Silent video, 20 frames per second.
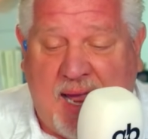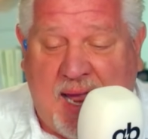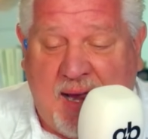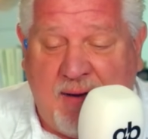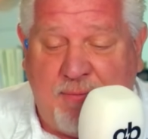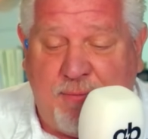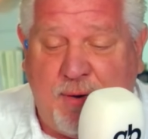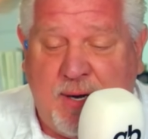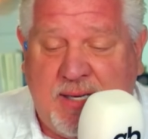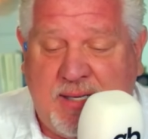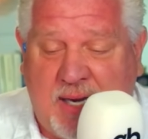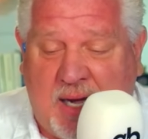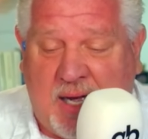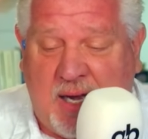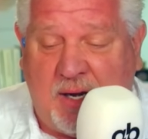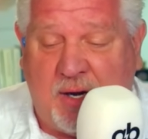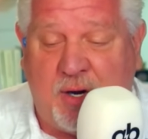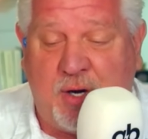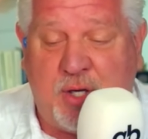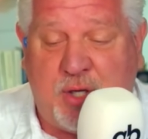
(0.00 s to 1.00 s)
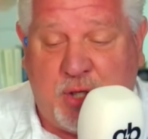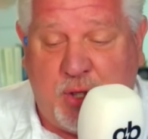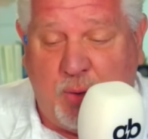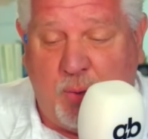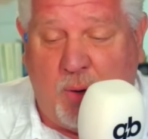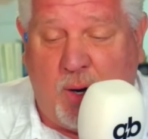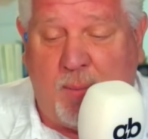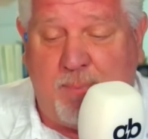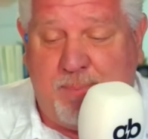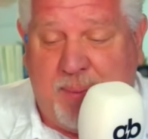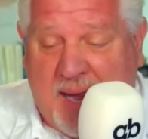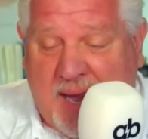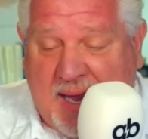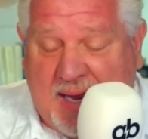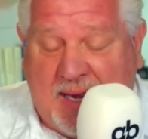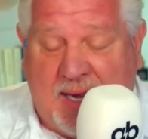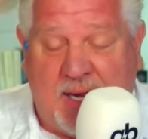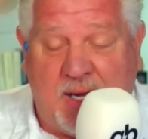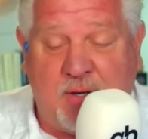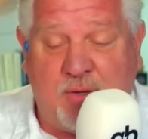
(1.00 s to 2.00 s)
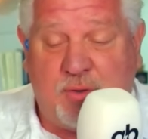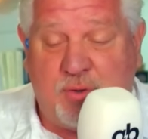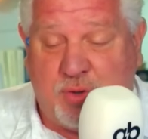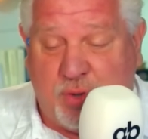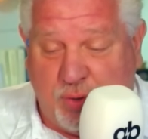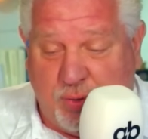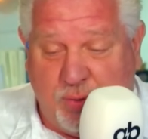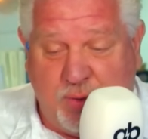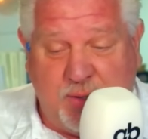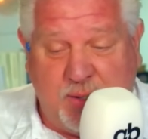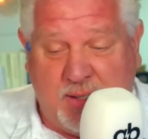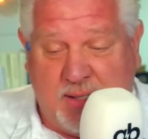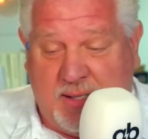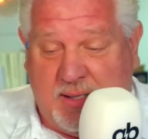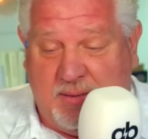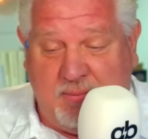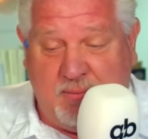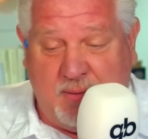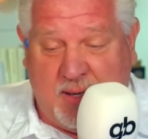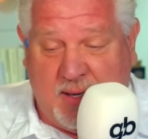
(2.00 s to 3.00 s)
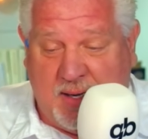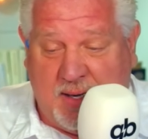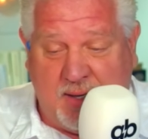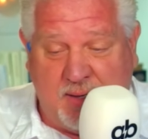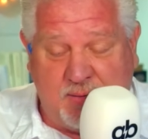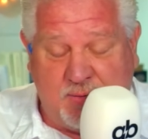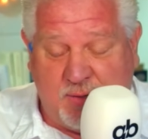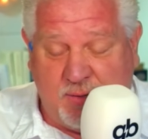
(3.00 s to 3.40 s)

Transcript: every dollar you are paying to the uh,